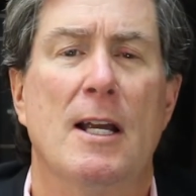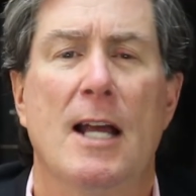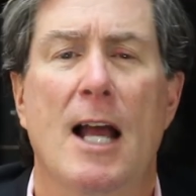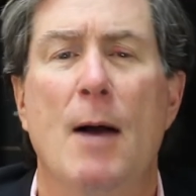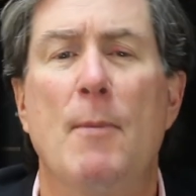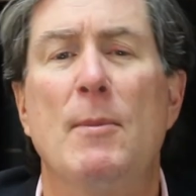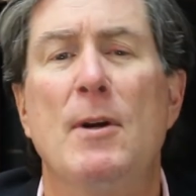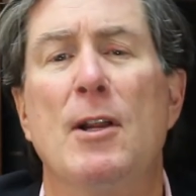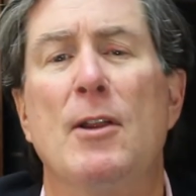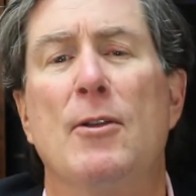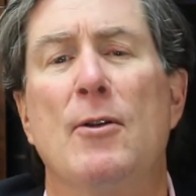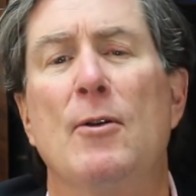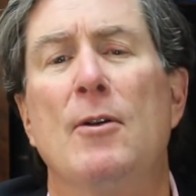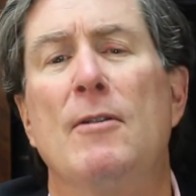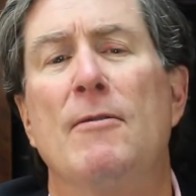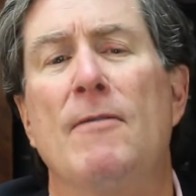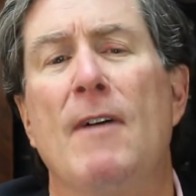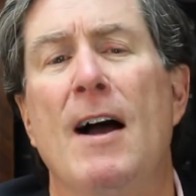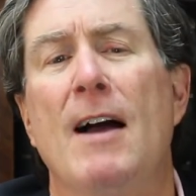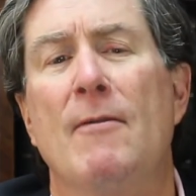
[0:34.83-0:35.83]
How many
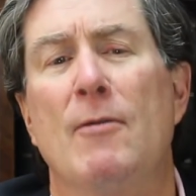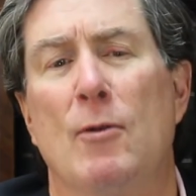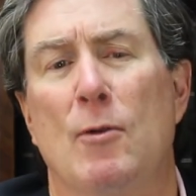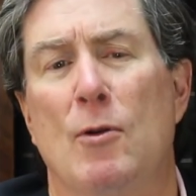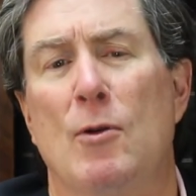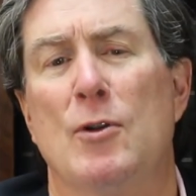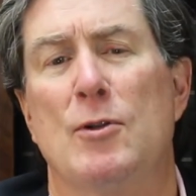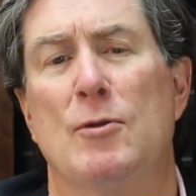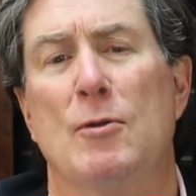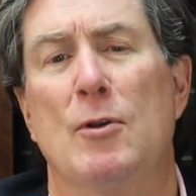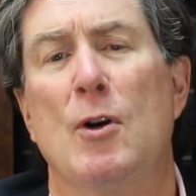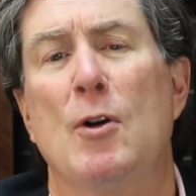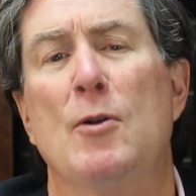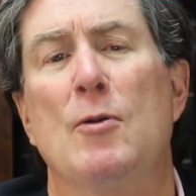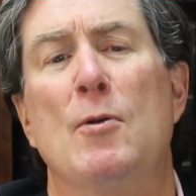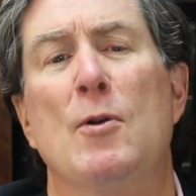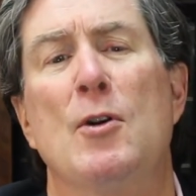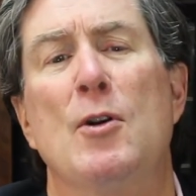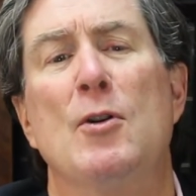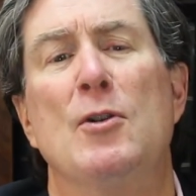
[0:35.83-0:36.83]
35-year-olds would go
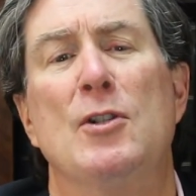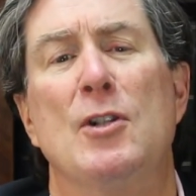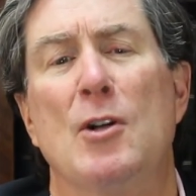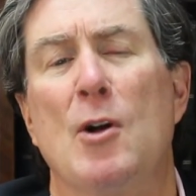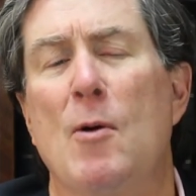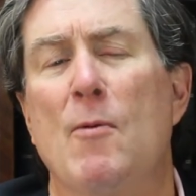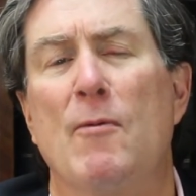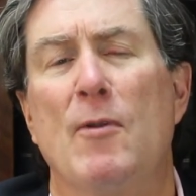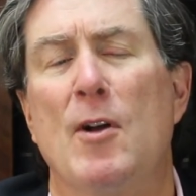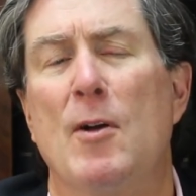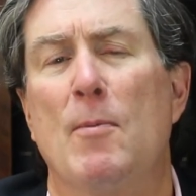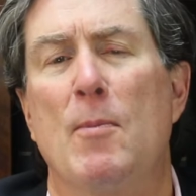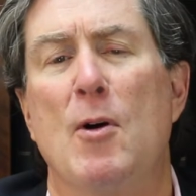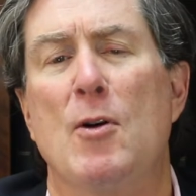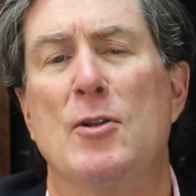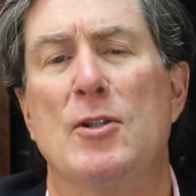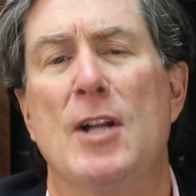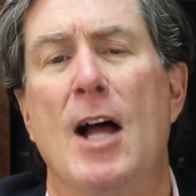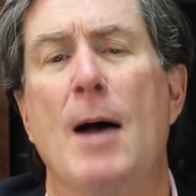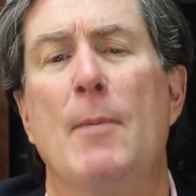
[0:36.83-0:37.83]
to a nursing home for their
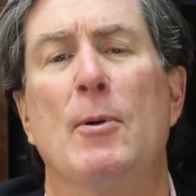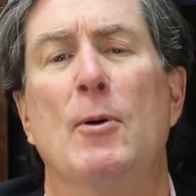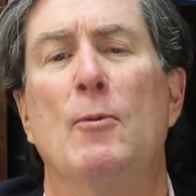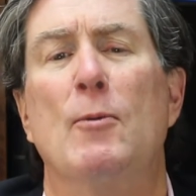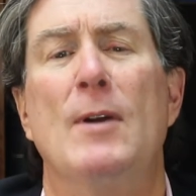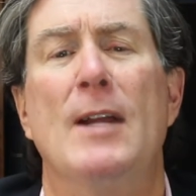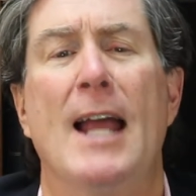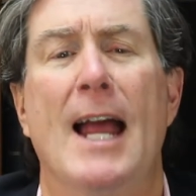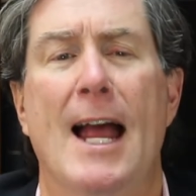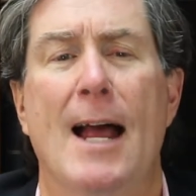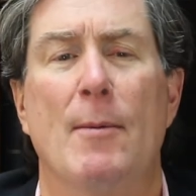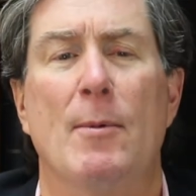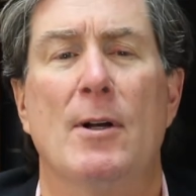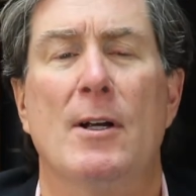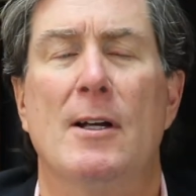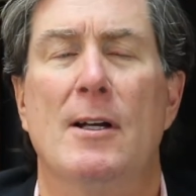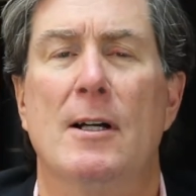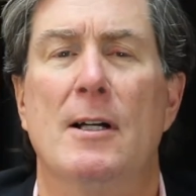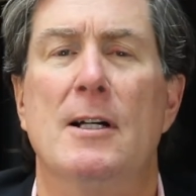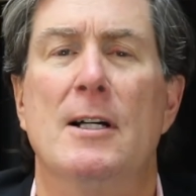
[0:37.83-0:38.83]
post-op rehab?
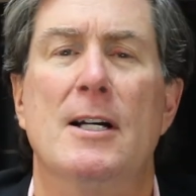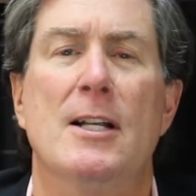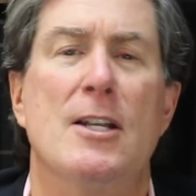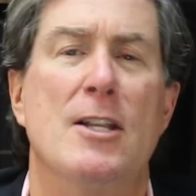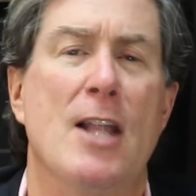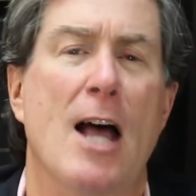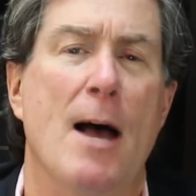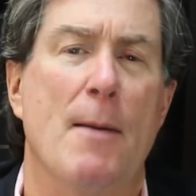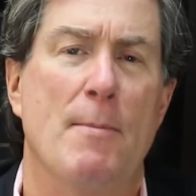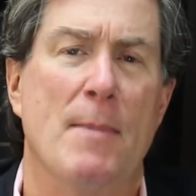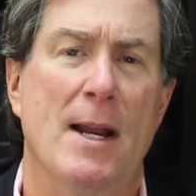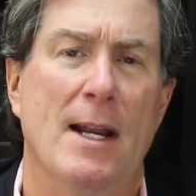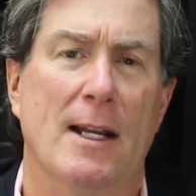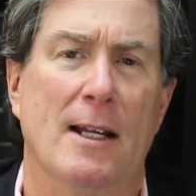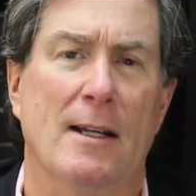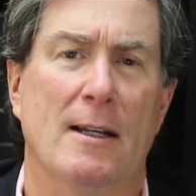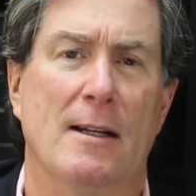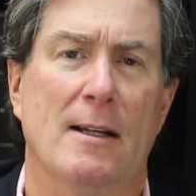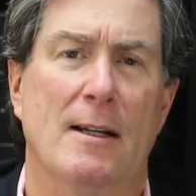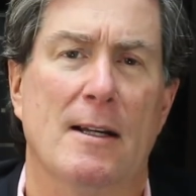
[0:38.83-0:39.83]
Not
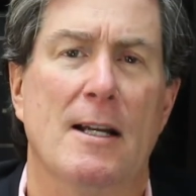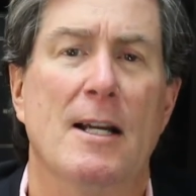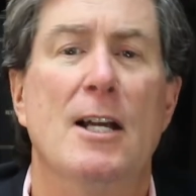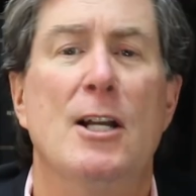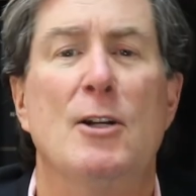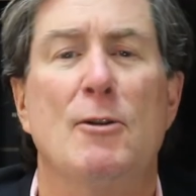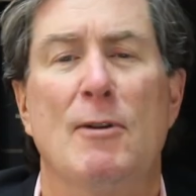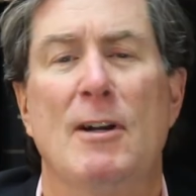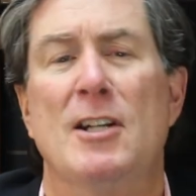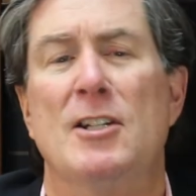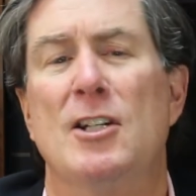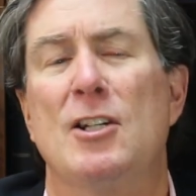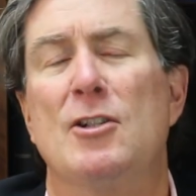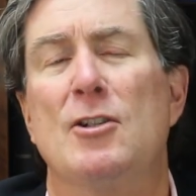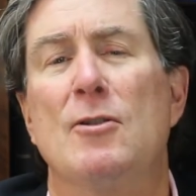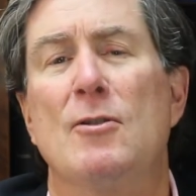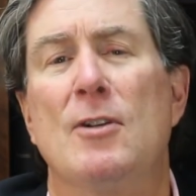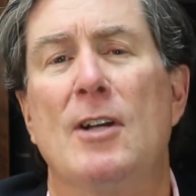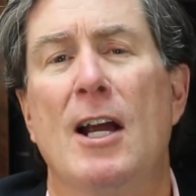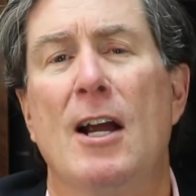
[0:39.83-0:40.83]
many.
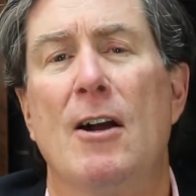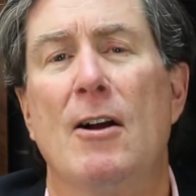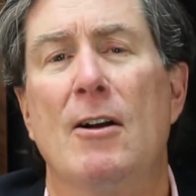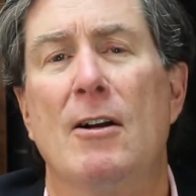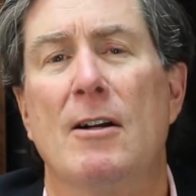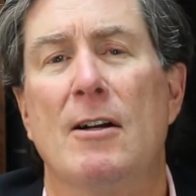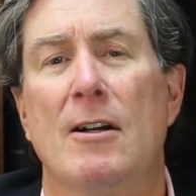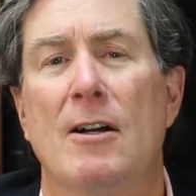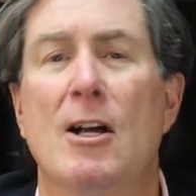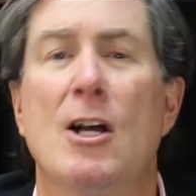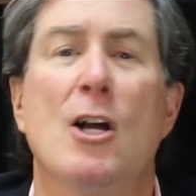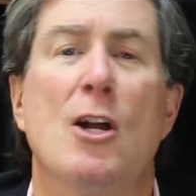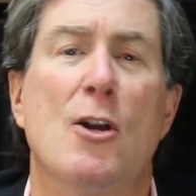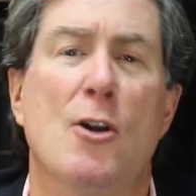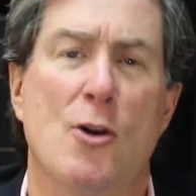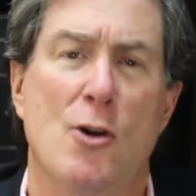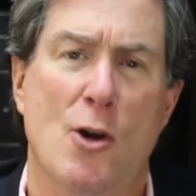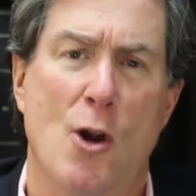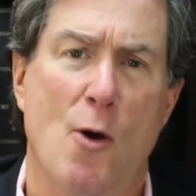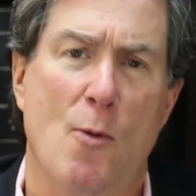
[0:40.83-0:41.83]
Transitional care?
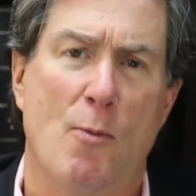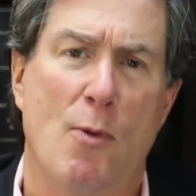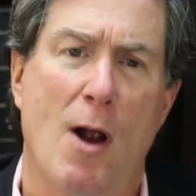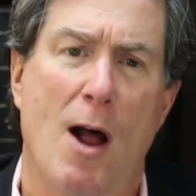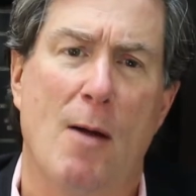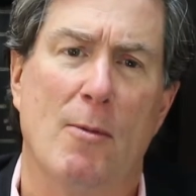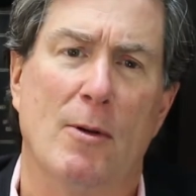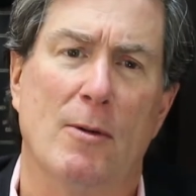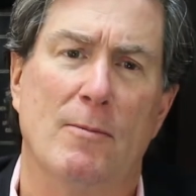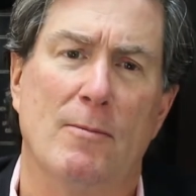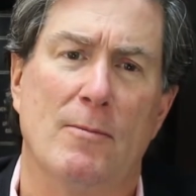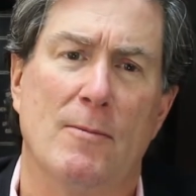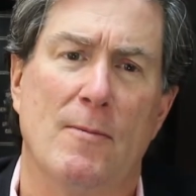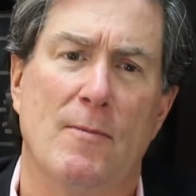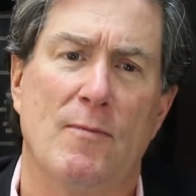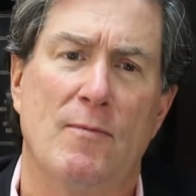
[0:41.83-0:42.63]
No problem.